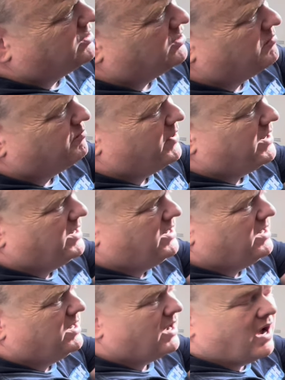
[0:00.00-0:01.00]
going to
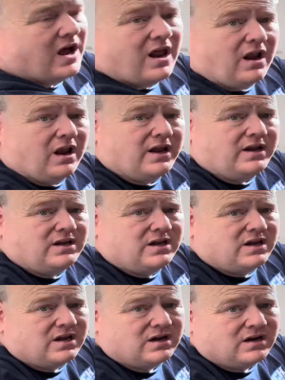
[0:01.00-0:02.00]
be our
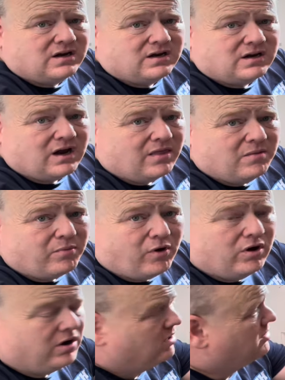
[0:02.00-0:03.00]
link at the
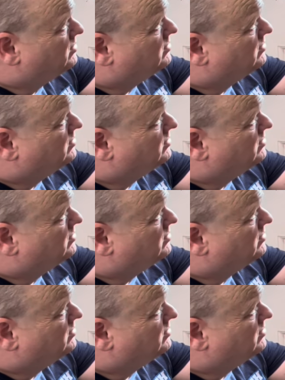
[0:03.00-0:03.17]
boiler.